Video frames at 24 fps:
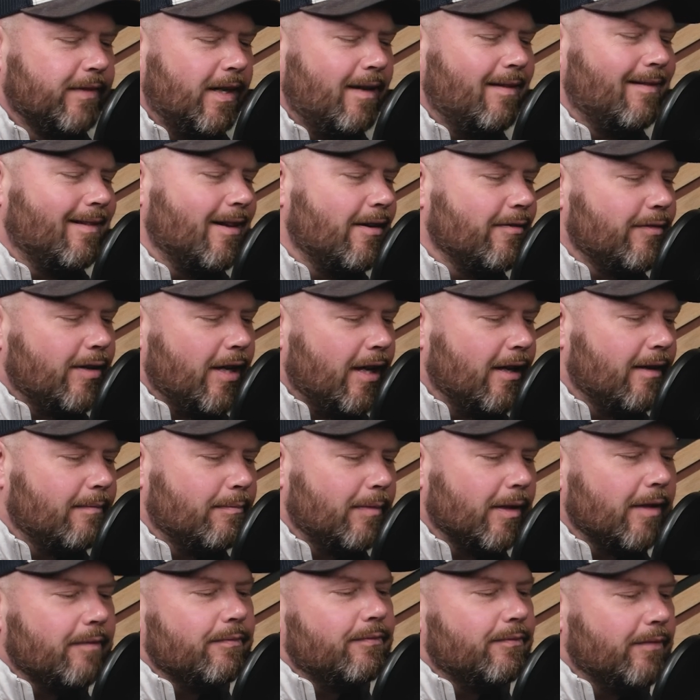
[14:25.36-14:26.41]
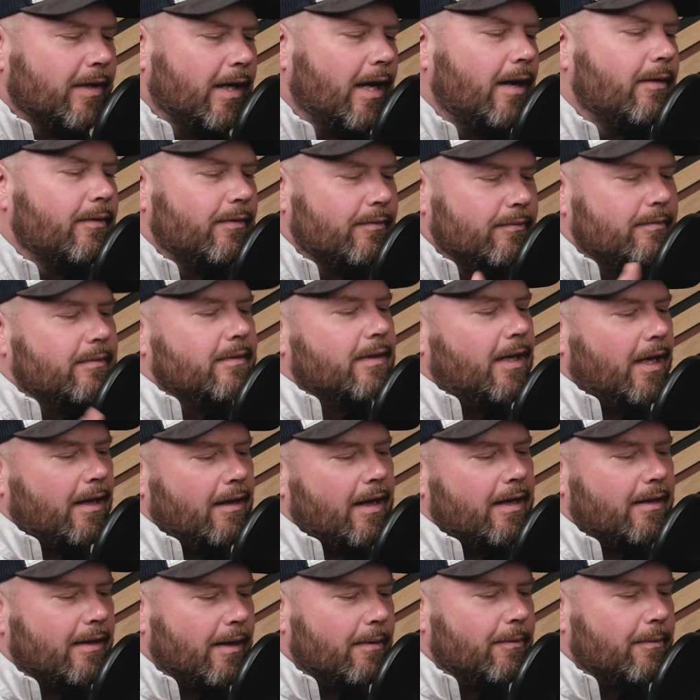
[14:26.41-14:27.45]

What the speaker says: I don't love cake, but I like that